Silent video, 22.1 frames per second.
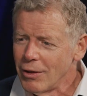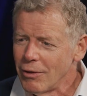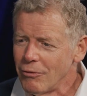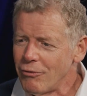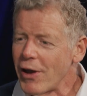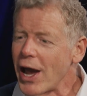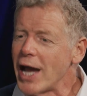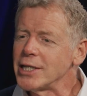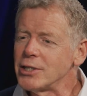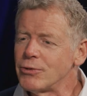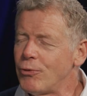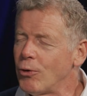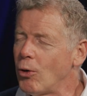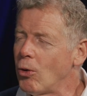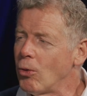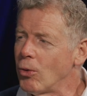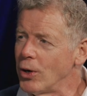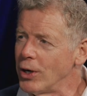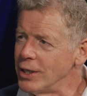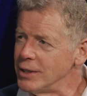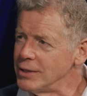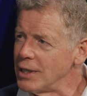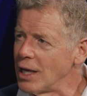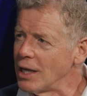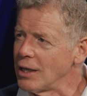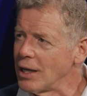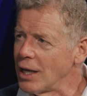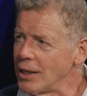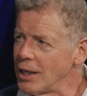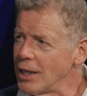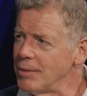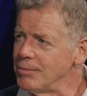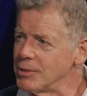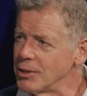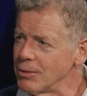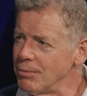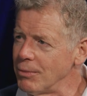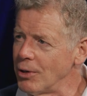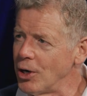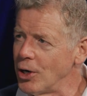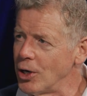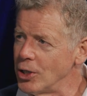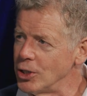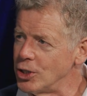fast forward as LLMs
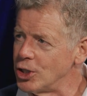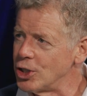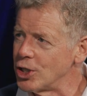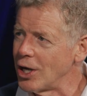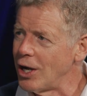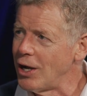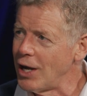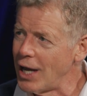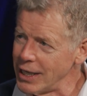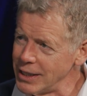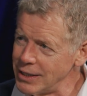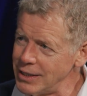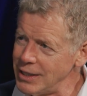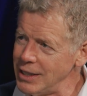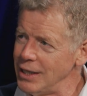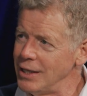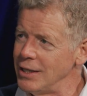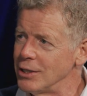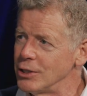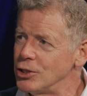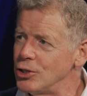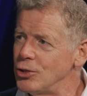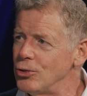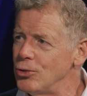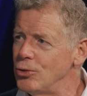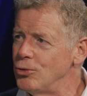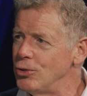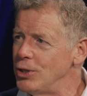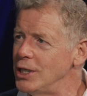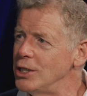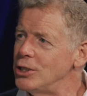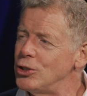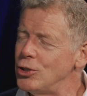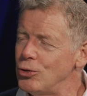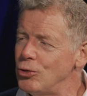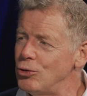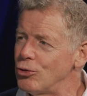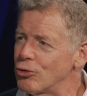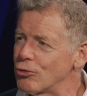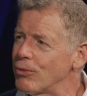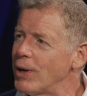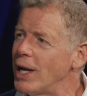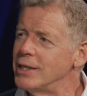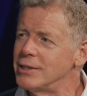emerge, I see the two, these two
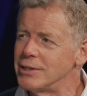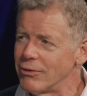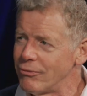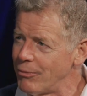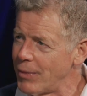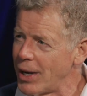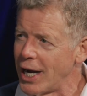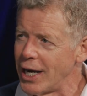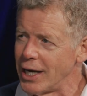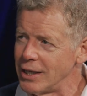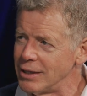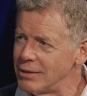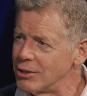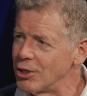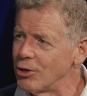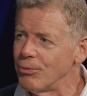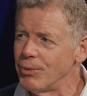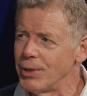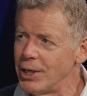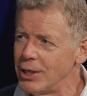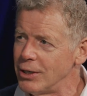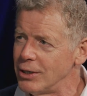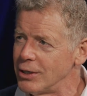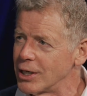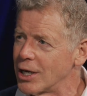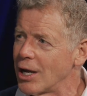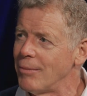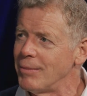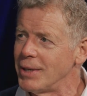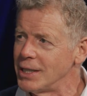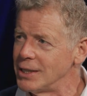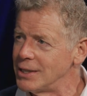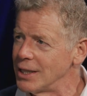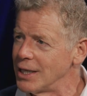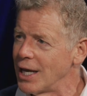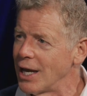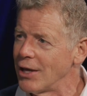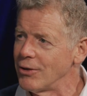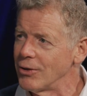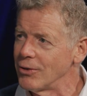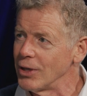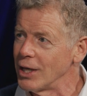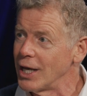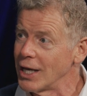threads of my career coming
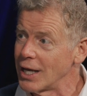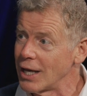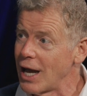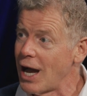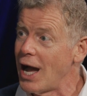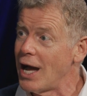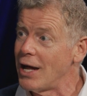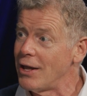together. Like